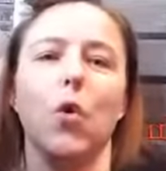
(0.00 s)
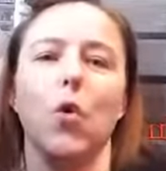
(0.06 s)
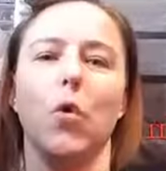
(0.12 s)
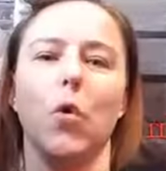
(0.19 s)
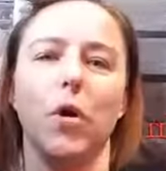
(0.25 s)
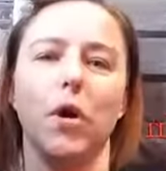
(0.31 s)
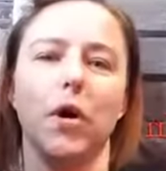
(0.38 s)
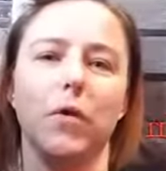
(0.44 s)

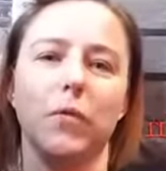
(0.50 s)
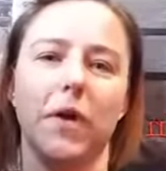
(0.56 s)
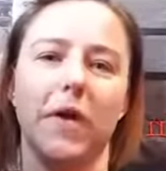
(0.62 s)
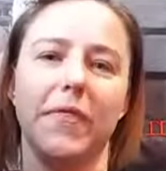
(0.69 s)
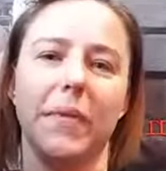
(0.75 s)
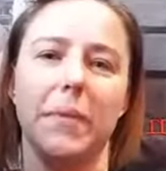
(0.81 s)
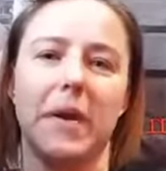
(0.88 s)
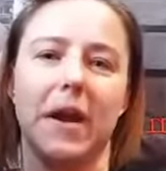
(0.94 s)
or
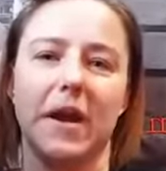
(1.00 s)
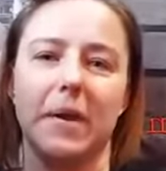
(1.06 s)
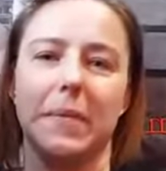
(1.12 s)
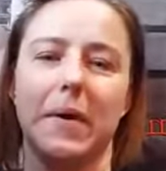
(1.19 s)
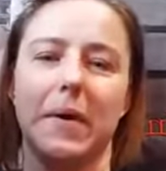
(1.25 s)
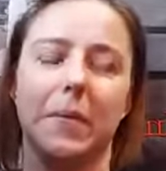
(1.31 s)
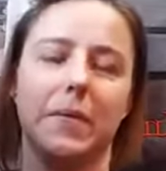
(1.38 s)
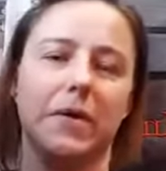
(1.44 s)
run the body
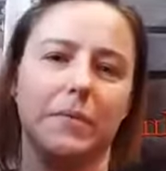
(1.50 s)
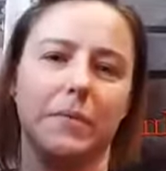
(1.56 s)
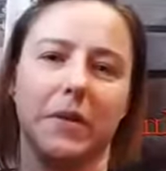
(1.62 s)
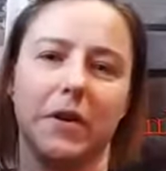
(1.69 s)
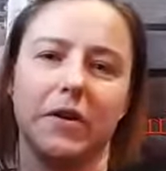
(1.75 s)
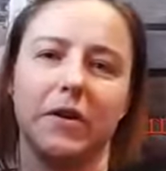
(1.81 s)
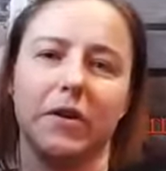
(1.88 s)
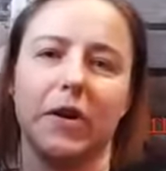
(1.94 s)

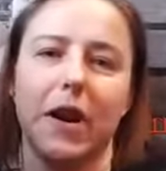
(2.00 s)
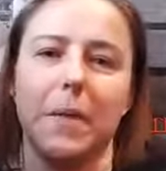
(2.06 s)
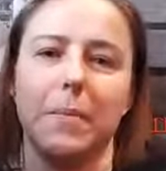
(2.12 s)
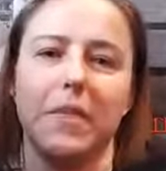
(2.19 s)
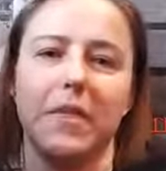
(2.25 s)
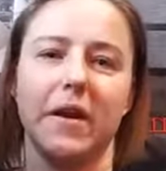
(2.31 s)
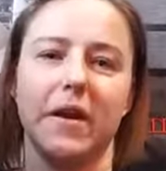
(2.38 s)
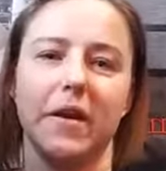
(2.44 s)
butter
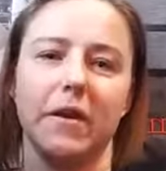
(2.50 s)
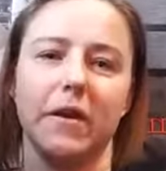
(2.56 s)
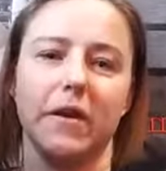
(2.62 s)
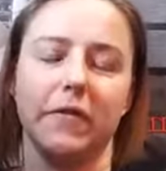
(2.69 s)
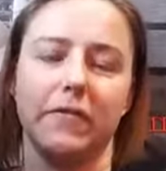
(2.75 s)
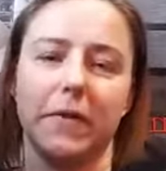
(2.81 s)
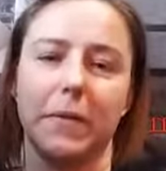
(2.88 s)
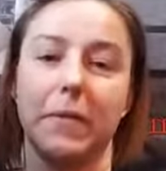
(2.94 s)
up
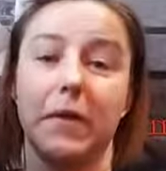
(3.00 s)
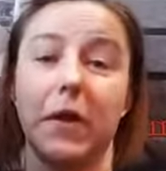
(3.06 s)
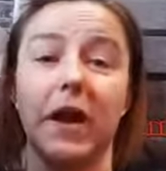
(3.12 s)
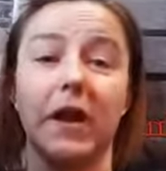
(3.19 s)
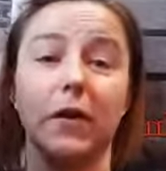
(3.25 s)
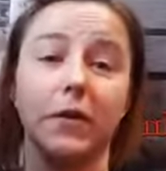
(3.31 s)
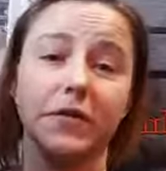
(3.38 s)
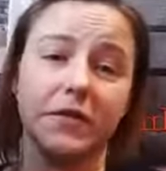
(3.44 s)
there from their
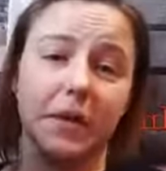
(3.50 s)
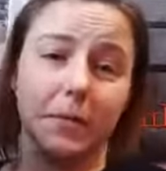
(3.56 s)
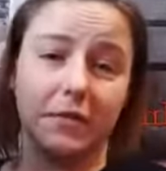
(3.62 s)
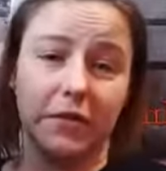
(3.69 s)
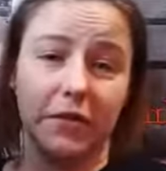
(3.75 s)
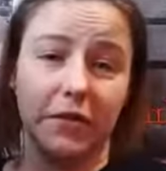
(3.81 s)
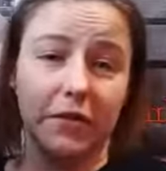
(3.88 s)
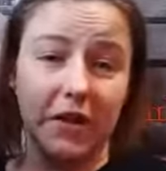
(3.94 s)
ankles
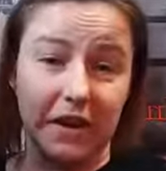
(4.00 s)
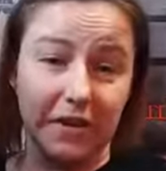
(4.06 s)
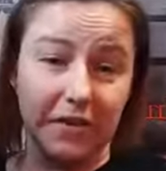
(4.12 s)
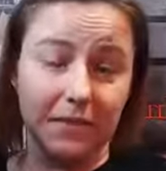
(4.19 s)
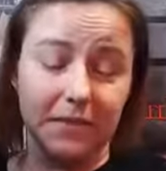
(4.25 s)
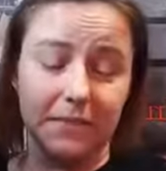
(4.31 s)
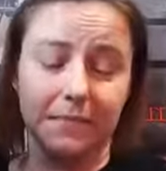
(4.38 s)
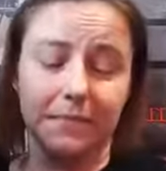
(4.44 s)
up to their
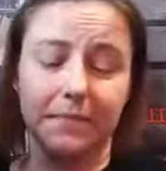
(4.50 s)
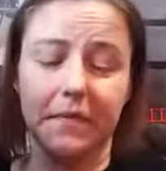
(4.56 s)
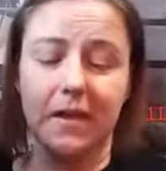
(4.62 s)
knees.